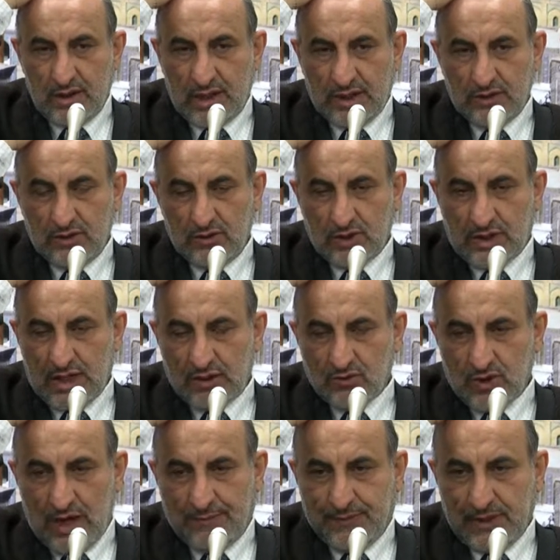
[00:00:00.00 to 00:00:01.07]
And you
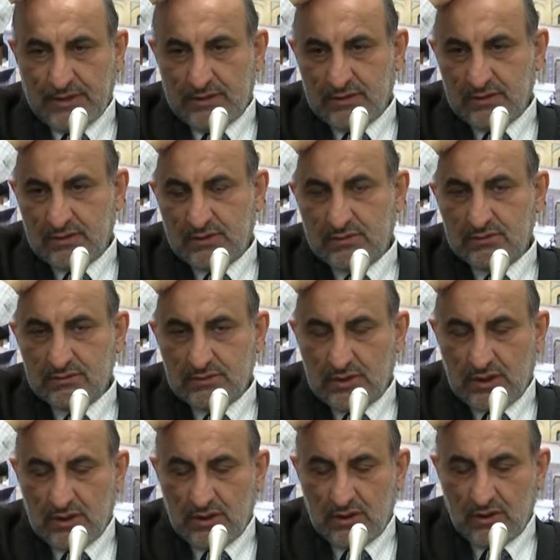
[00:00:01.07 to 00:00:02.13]
can wipe it,
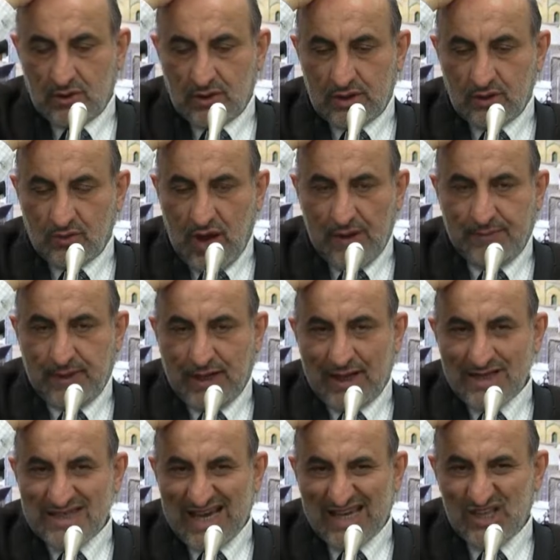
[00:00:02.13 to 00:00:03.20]
or the wiping
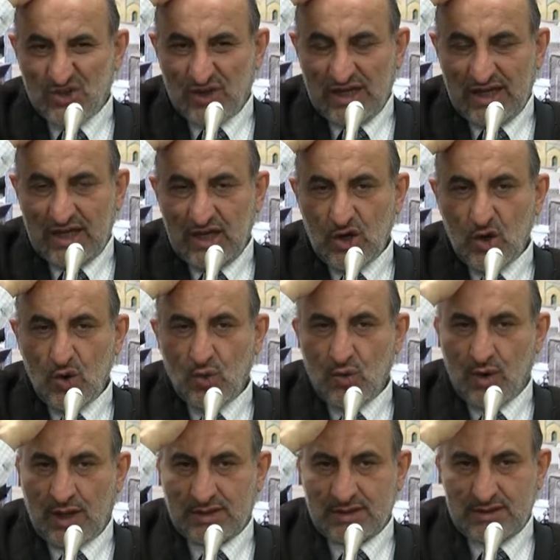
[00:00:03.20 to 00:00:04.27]
is actually
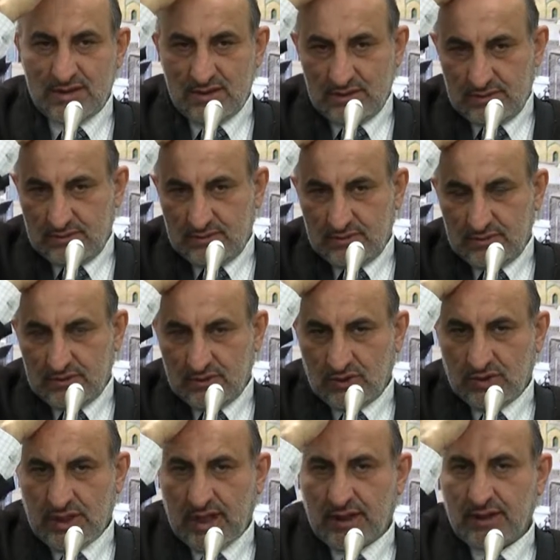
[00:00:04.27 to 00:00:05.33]
once. You
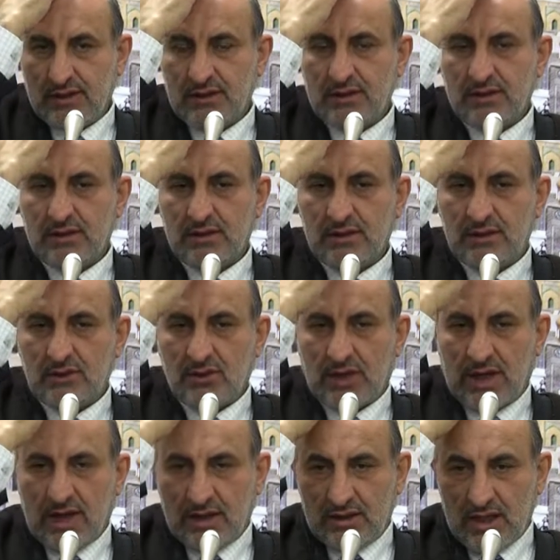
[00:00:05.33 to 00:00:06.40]
take
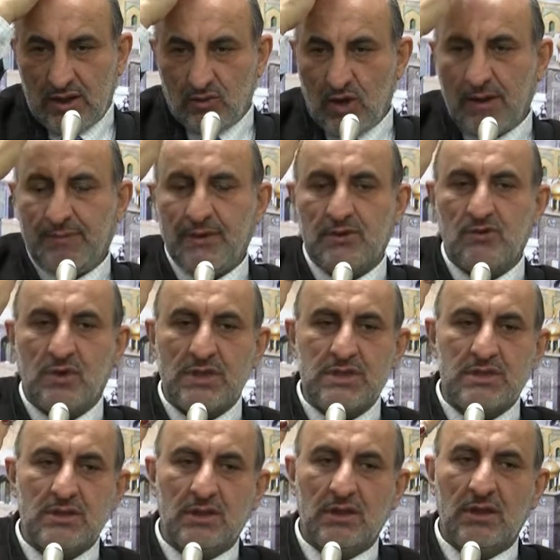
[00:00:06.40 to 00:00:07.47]
your hand and wipe it
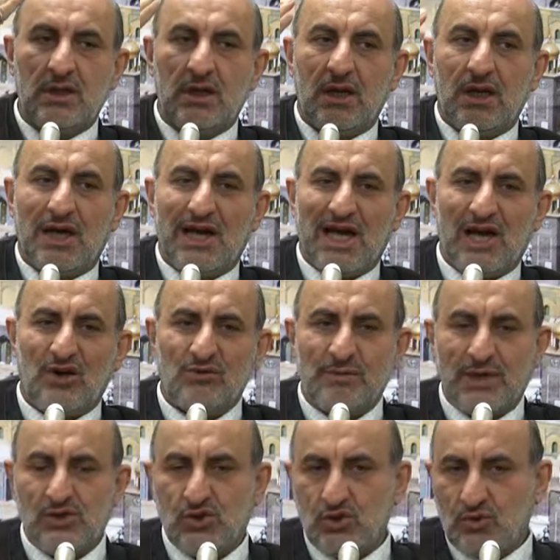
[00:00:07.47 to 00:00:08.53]
once. How
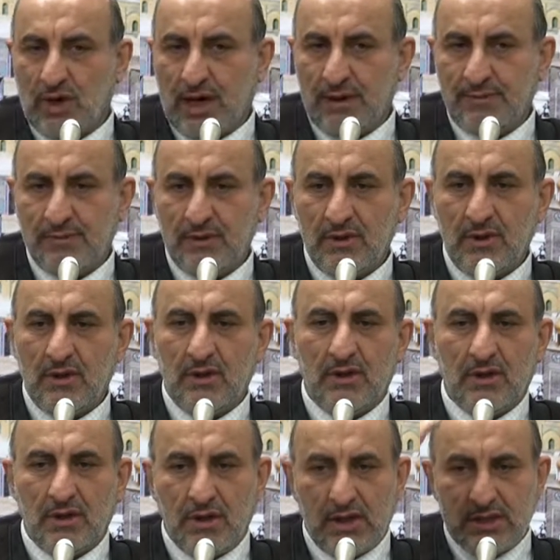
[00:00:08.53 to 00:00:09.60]
much to wipe?
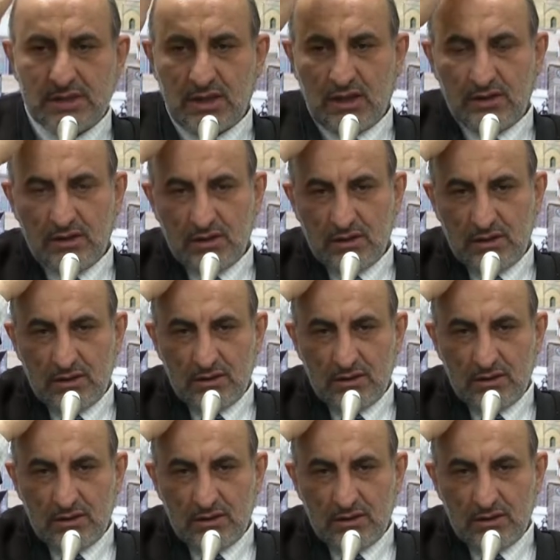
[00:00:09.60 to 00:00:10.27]
He said,